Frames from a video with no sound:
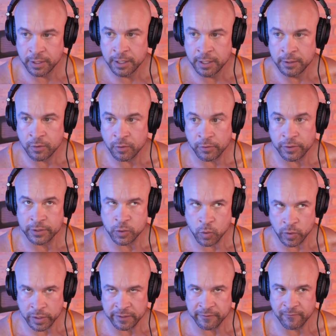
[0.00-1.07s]
or the
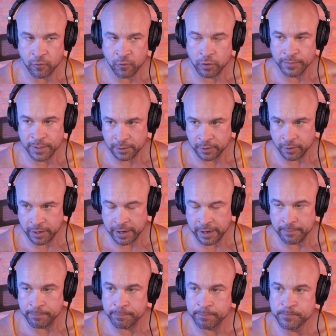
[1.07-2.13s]
24
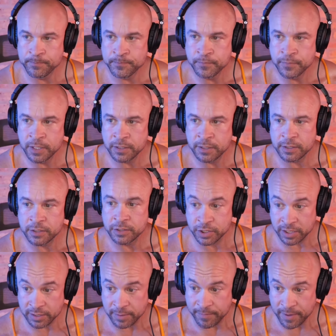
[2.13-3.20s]
milligram
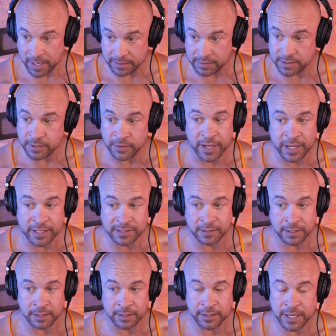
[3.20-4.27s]
NGENLA pens. So
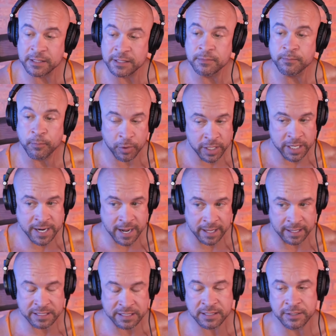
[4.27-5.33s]
that's pretty
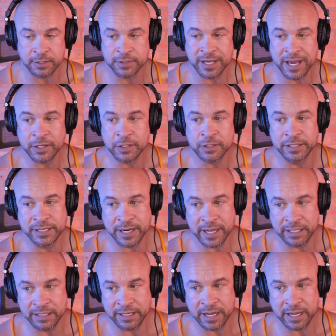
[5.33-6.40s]
nice that there's actually
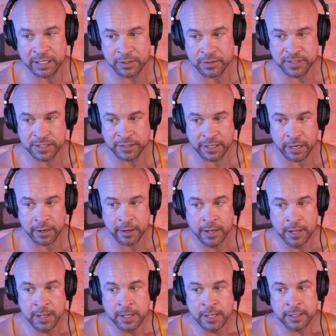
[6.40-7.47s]
90 IUs in there.
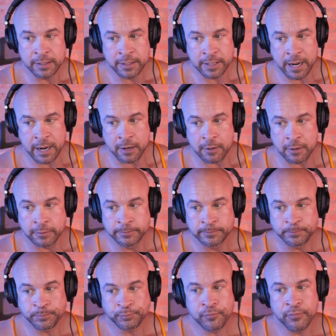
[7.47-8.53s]
Now,
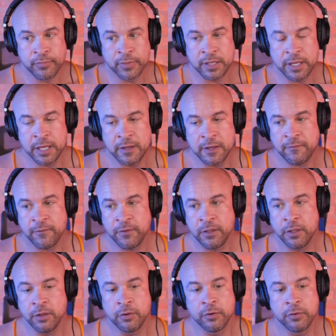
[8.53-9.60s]
if
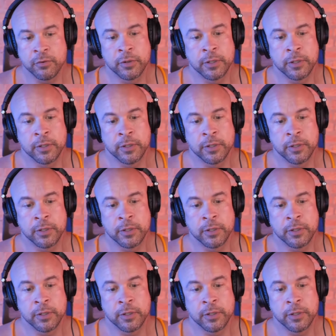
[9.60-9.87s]
you go